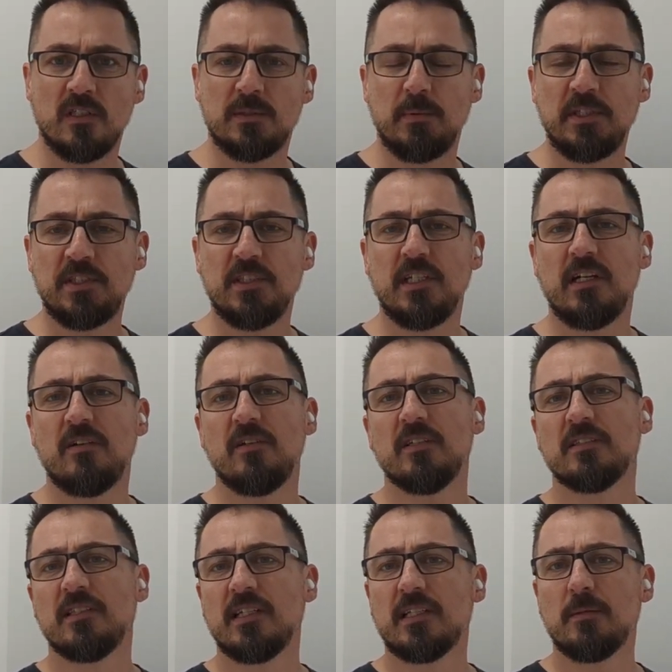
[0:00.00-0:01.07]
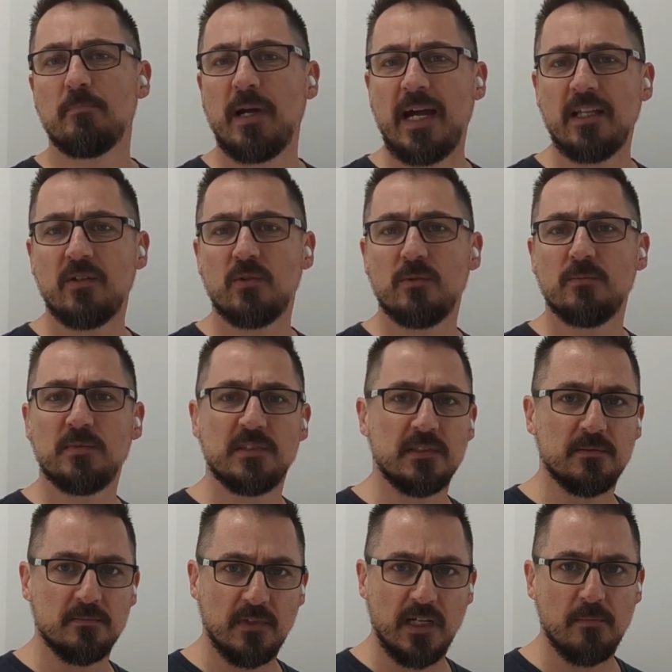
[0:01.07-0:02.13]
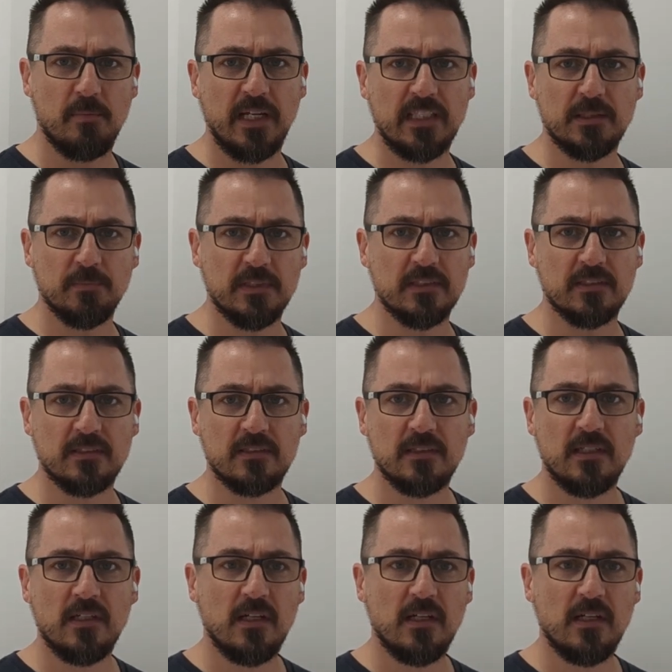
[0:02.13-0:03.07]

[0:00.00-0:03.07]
especially in areas like the bathrooms and basements.